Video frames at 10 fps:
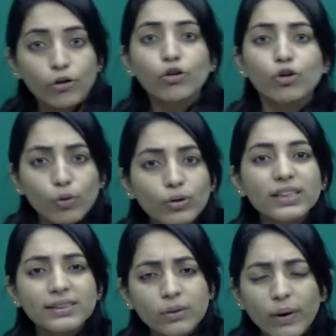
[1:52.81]
To do
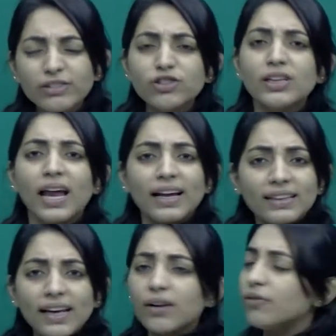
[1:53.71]
this question, I
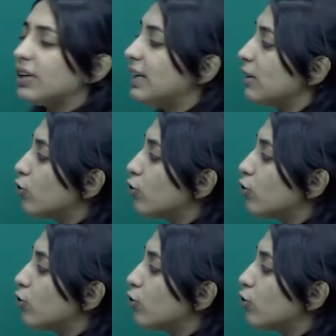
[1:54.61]
think we need